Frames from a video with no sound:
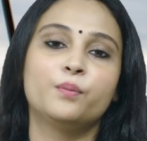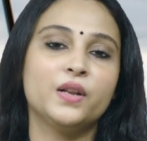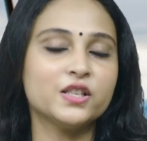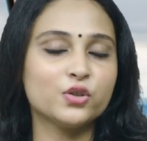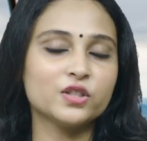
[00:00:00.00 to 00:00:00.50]

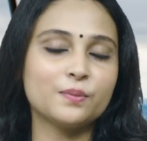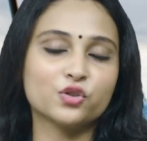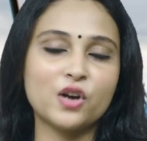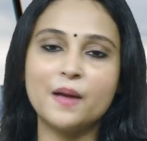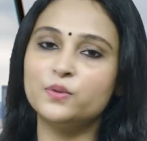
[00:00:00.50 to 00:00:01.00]
please do
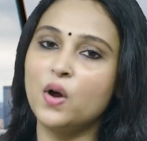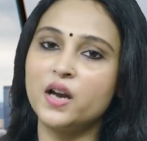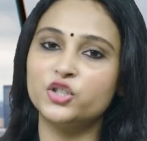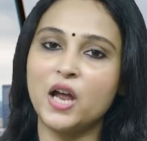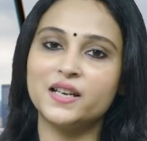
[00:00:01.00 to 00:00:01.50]
subscribe to
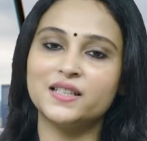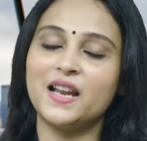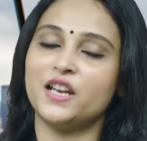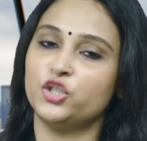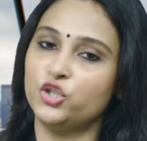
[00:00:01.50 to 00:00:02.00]
our channel
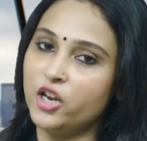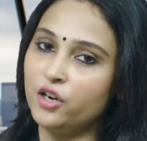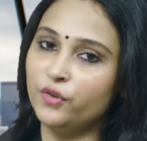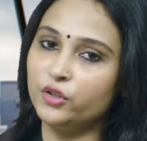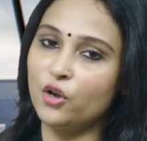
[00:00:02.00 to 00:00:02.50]
and share
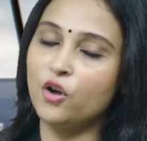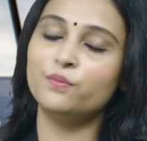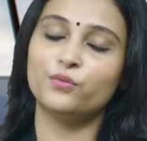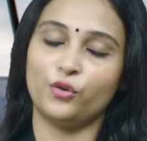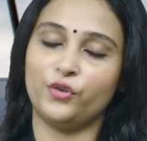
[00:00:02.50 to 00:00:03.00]
it with your
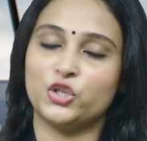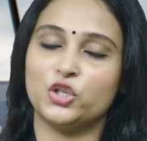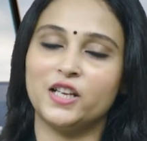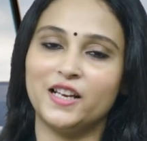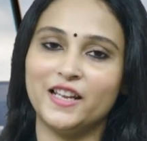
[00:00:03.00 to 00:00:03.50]

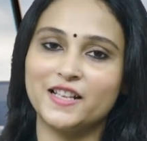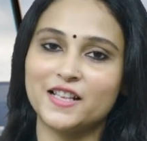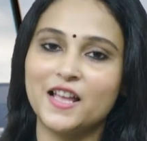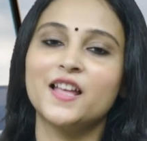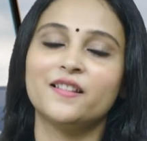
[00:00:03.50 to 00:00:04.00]
professional
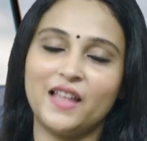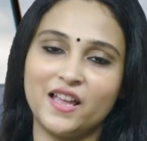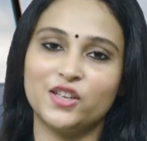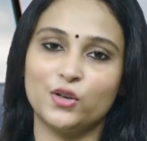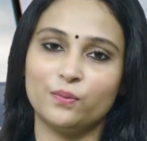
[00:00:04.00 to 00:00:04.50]
colleagues.
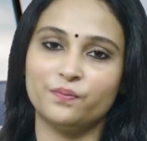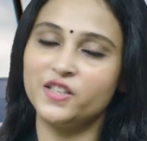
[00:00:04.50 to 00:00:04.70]
Thank you.